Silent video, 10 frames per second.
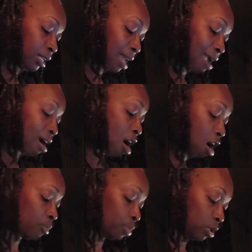like
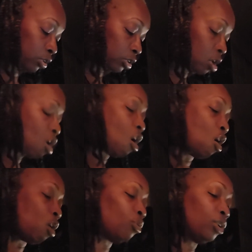art books,
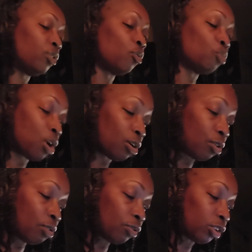only the
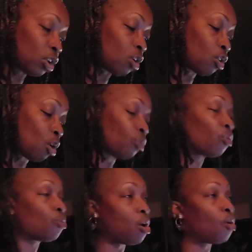words go
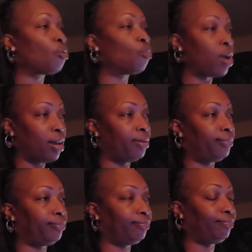the wrong way.
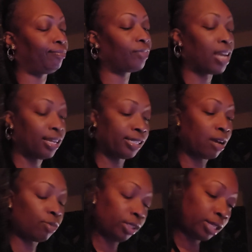That's
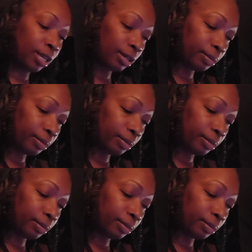all I say.